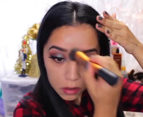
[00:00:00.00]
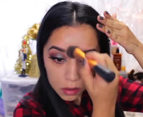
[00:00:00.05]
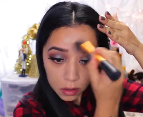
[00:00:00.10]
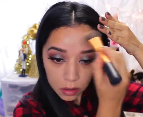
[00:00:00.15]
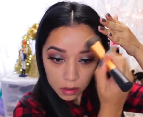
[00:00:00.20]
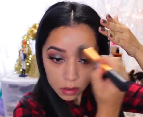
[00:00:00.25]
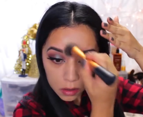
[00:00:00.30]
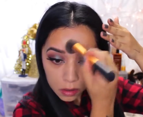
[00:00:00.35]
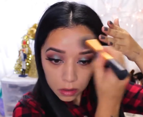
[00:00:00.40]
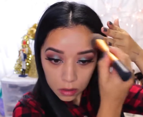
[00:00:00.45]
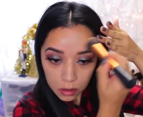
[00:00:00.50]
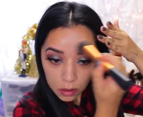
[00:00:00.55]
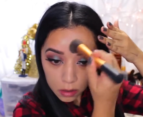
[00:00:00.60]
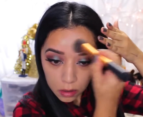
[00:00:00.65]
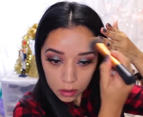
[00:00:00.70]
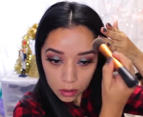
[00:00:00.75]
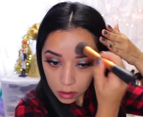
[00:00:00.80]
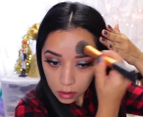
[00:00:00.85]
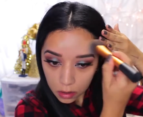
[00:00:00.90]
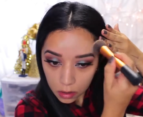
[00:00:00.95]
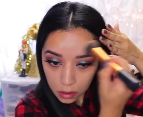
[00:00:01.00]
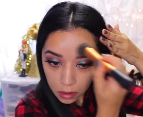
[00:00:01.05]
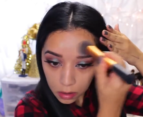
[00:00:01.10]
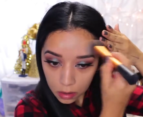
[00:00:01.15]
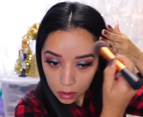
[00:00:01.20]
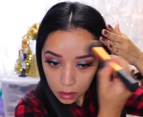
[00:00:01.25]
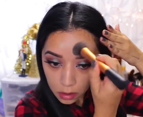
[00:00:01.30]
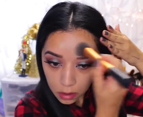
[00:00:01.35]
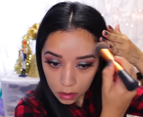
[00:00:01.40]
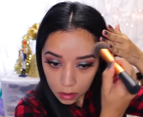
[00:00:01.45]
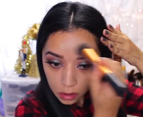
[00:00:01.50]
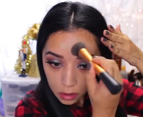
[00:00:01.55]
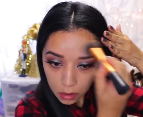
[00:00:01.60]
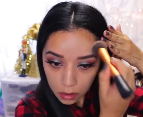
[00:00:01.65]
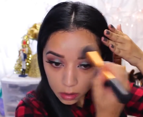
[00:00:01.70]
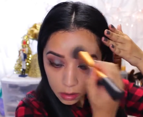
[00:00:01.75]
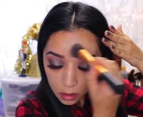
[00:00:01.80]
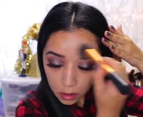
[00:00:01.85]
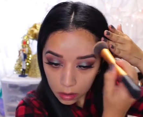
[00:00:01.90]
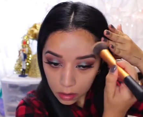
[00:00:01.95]

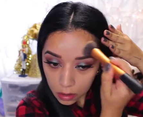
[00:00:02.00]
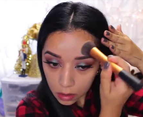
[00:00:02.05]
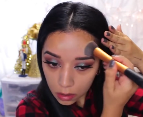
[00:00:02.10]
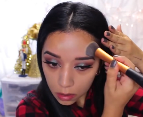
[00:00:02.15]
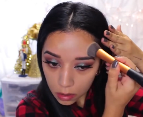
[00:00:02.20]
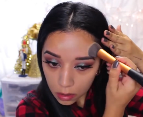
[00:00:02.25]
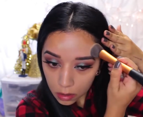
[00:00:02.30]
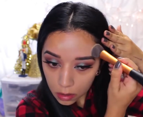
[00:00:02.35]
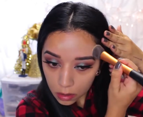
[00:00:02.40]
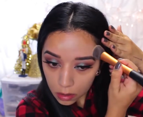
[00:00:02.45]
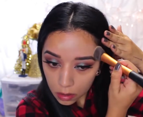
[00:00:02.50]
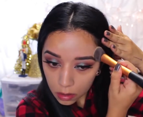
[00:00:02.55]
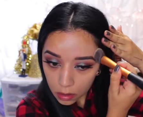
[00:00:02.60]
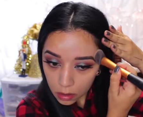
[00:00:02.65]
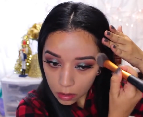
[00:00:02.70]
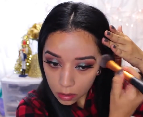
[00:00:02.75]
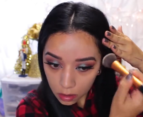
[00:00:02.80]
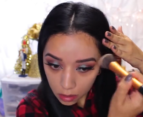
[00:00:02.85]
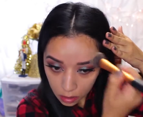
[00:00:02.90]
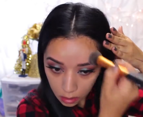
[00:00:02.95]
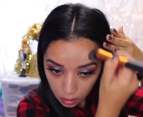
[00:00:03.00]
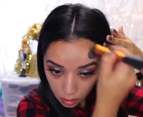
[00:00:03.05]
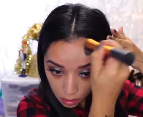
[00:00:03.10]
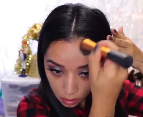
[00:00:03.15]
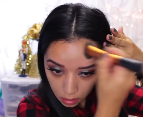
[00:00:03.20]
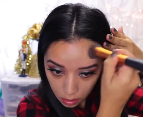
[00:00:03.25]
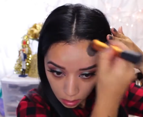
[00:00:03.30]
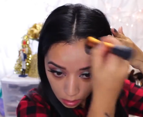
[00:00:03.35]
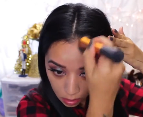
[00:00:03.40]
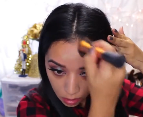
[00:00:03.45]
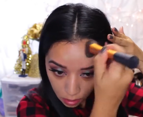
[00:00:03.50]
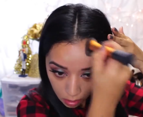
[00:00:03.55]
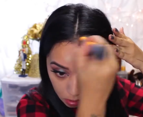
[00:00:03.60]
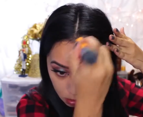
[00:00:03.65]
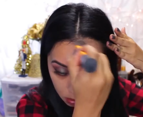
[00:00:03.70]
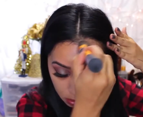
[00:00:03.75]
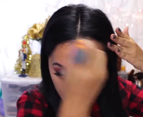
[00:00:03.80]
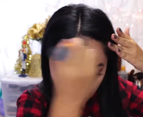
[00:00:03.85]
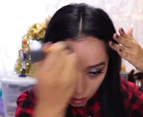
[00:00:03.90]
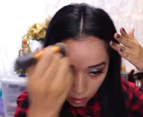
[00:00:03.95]

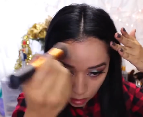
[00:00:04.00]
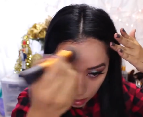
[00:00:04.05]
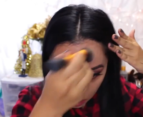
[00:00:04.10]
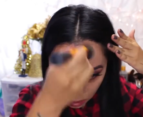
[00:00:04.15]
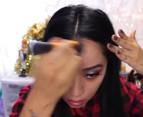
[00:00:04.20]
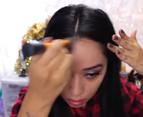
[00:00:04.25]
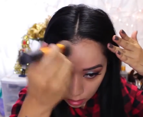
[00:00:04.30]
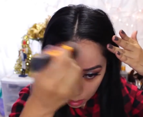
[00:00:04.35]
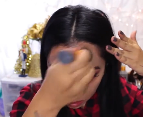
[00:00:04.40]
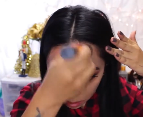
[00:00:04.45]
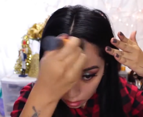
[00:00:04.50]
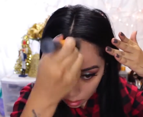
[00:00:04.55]
Nothing is said.